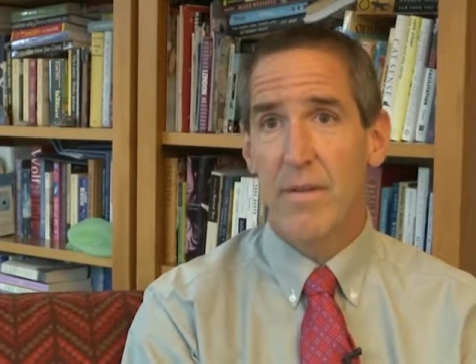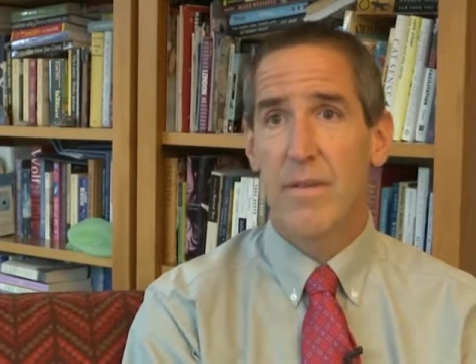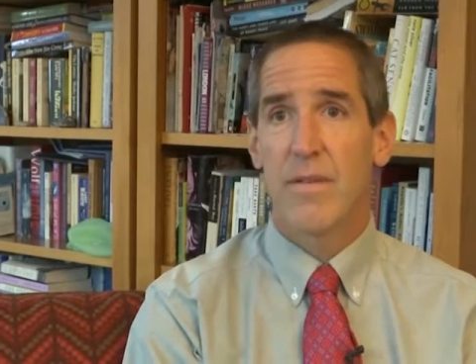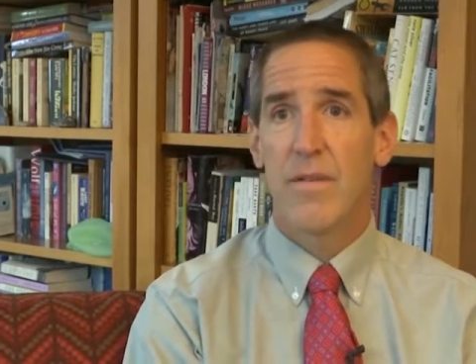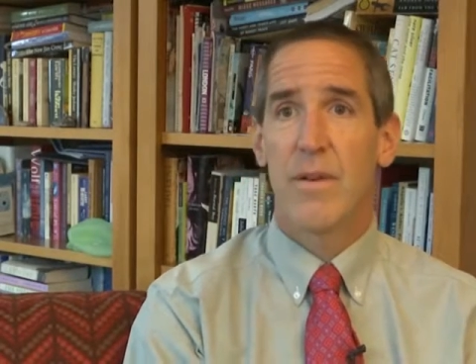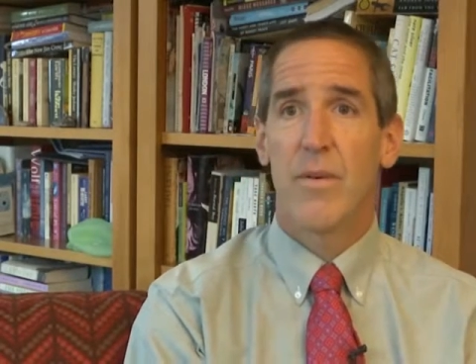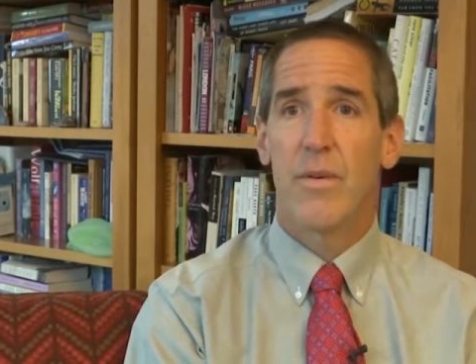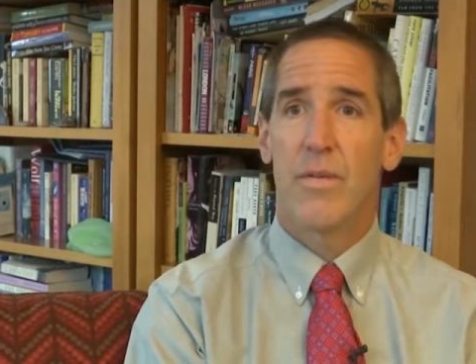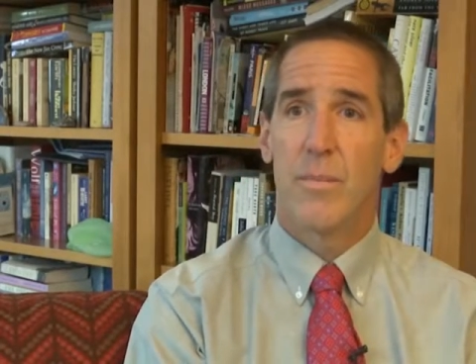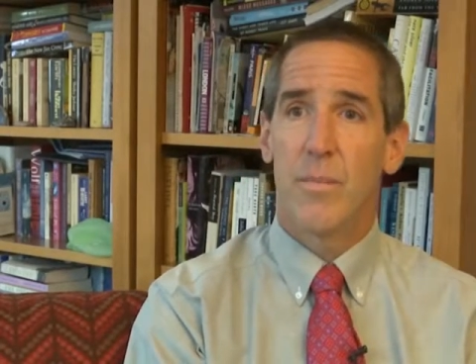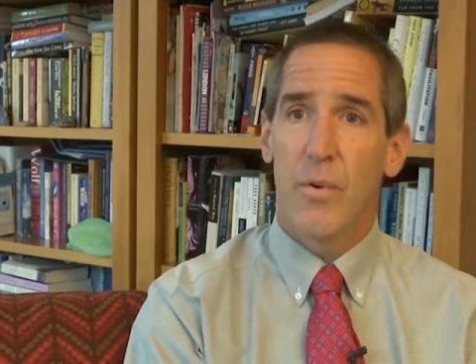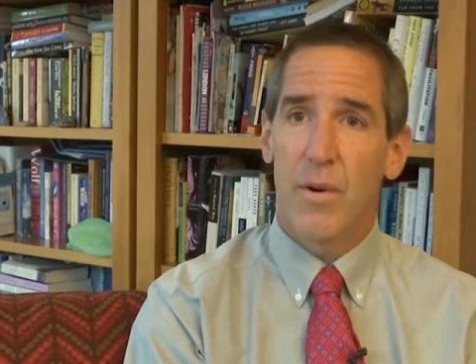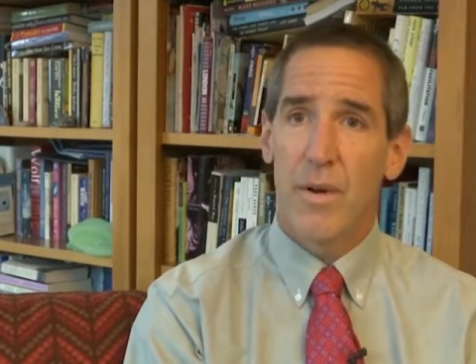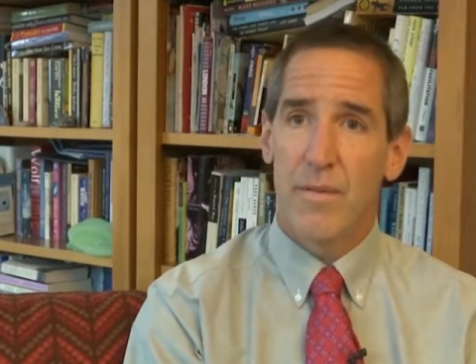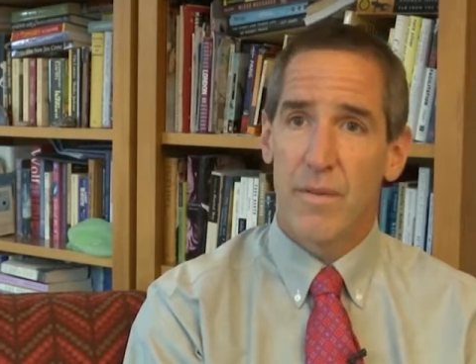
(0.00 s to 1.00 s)
And so it's
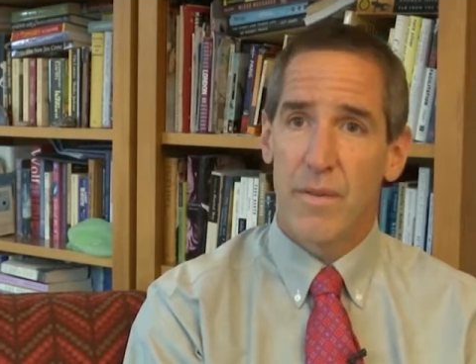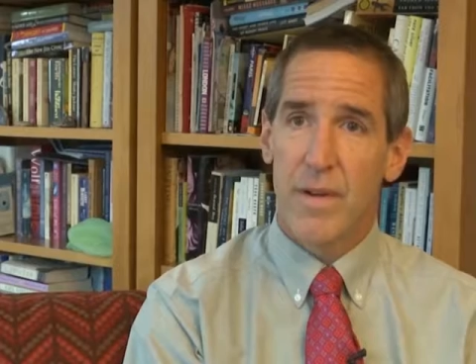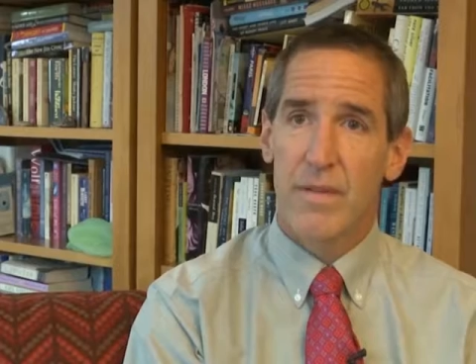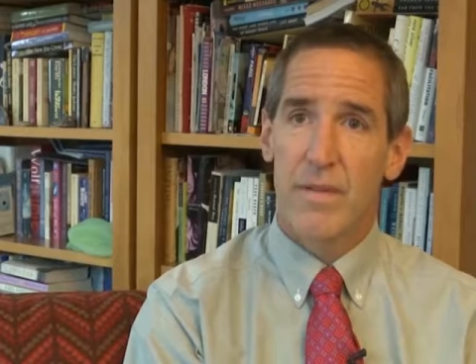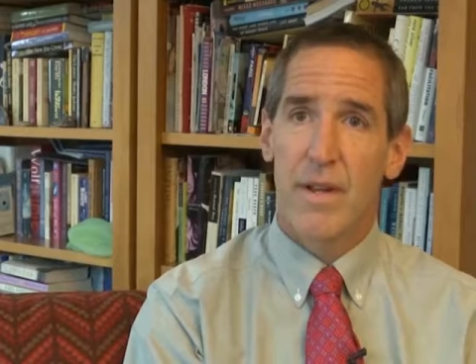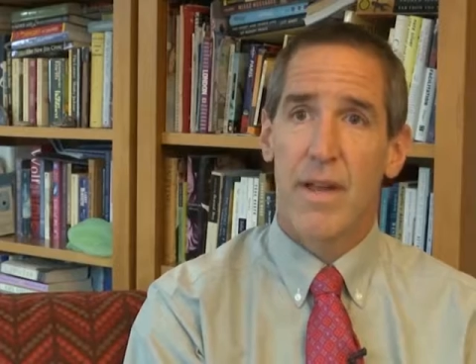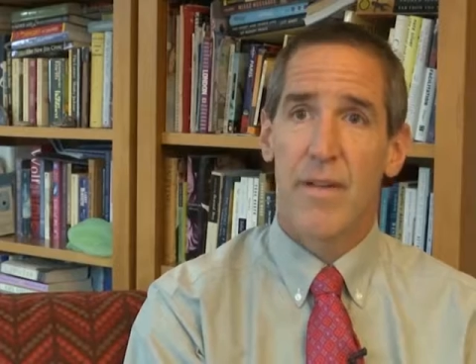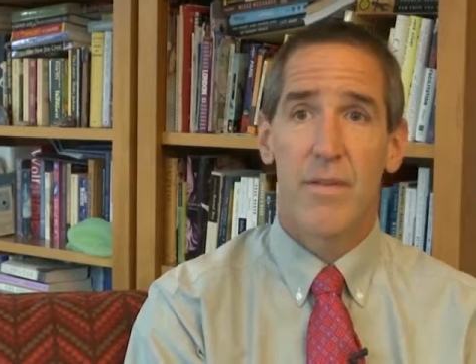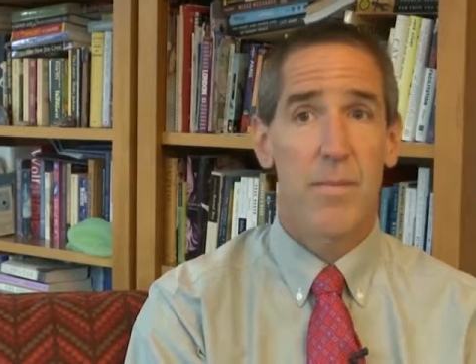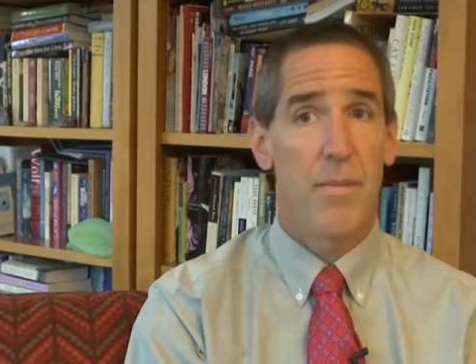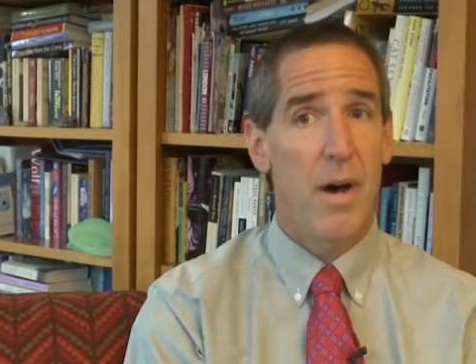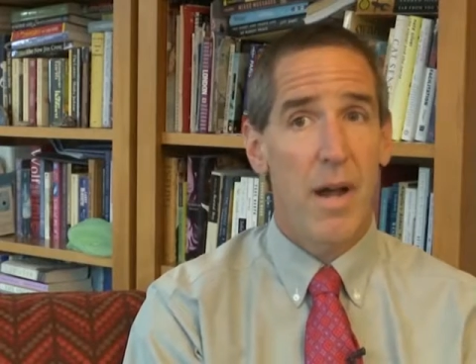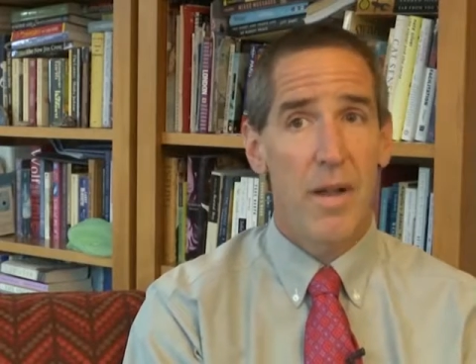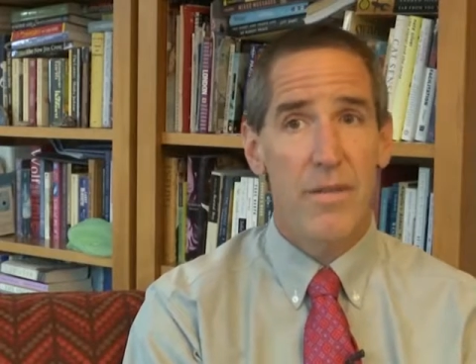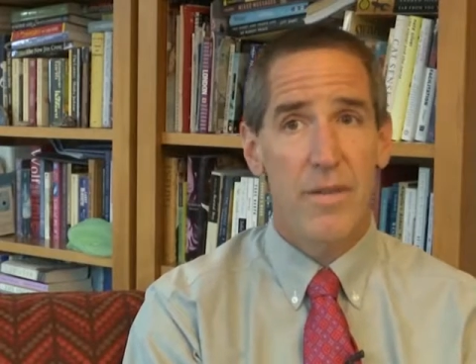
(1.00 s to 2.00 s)
important for us to have some
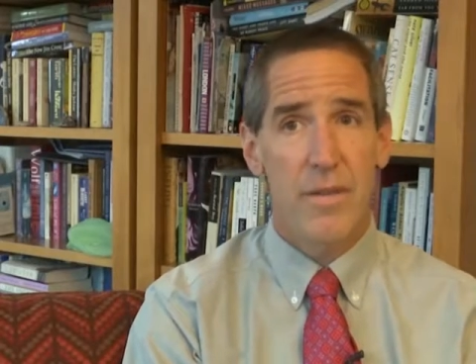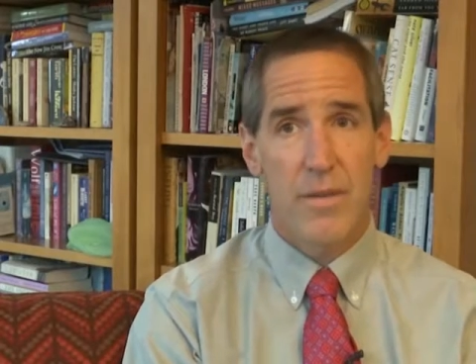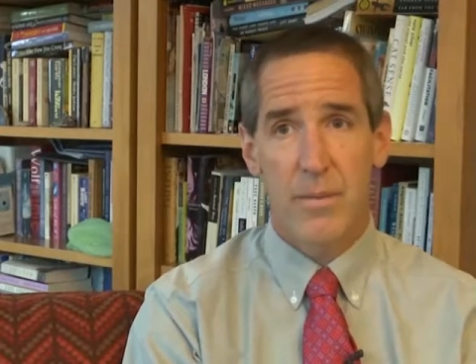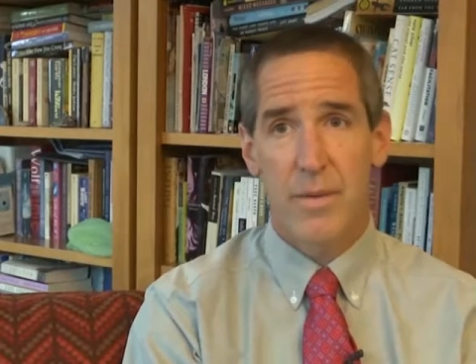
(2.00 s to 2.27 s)
policies